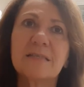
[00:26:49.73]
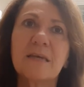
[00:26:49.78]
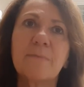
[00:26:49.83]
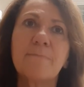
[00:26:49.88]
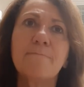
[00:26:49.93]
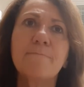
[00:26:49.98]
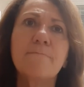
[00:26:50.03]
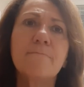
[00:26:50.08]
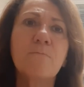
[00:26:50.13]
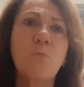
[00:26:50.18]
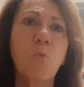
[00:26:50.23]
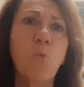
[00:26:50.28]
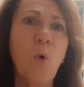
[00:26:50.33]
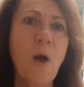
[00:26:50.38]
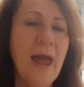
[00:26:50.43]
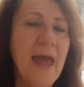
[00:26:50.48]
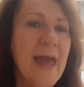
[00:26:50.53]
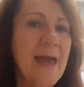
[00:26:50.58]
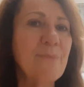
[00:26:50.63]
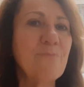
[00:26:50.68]

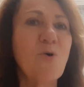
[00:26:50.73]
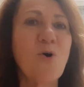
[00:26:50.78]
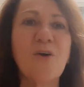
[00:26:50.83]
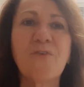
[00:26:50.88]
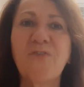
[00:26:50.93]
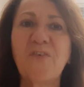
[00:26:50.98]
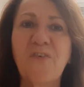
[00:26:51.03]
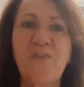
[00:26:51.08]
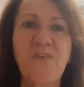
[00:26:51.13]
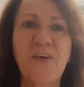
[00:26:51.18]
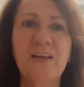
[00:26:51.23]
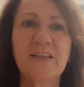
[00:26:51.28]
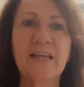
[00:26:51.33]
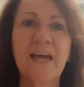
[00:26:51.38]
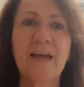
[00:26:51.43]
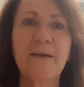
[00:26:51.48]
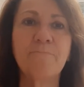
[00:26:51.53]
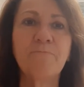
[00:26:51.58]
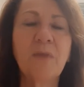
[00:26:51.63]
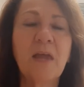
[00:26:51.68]
way more
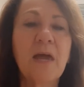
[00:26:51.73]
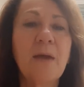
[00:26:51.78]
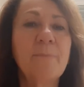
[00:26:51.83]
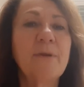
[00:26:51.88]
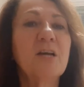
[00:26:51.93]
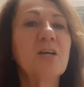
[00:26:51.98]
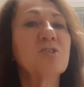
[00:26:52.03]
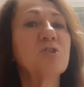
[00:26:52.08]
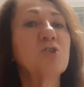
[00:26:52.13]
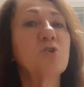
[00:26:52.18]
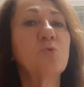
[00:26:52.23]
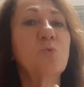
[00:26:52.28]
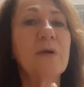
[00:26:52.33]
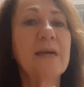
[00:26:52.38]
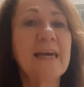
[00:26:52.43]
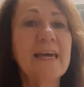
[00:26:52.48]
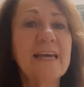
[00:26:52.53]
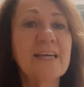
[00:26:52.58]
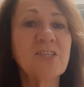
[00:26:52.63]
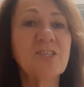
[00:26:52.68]
fulfilling, because you
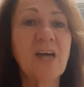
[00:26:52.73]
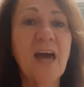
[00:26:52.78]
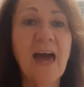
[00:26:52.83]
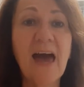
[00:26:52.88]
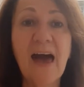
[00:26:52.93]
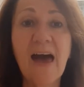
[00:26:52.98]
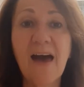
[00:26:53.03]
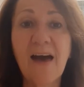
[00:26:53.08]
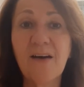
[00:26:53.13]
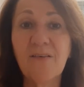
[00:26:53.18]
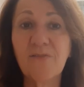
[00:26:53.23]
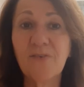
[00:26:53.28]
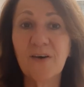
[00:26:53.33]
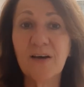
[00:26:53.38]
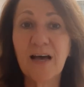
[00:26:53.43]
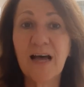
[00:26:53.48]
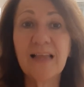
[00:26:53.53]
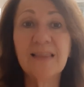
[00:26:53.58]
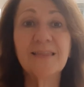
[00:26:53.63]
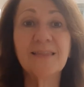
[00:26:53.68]
each have
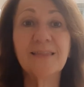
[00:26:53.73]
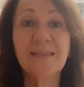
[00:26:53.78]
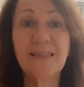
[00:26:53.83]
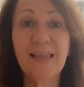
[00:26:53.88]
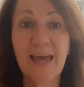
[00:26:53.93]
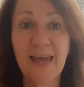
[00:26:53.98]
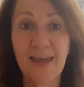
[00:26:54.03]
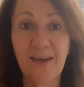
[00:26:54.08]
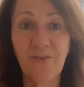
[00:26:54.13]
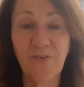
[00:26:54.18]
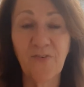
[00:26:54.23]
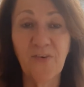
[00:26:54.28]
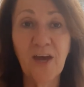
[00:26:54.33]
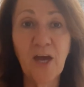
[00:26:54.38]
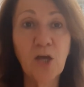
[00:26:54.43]
a life.